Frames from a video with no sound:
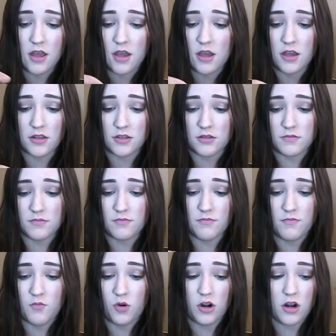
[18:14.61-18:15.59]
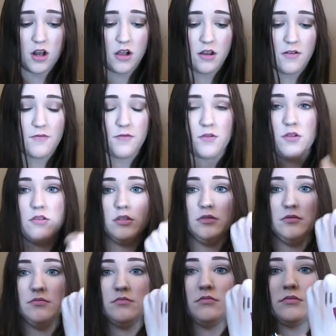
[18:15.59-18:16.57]
It's more
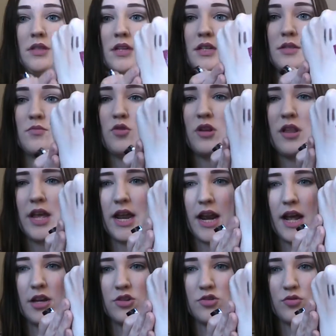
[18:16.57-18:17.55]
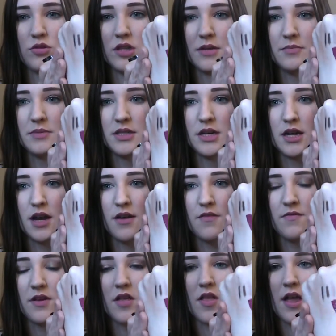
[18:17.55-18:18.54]
colorful, and it's more like an actual lipstick, I
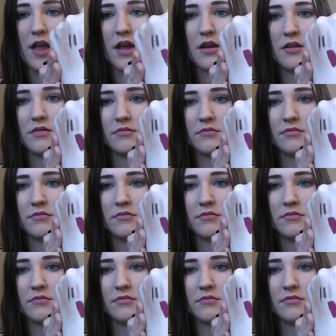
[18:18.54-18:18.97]
feel like.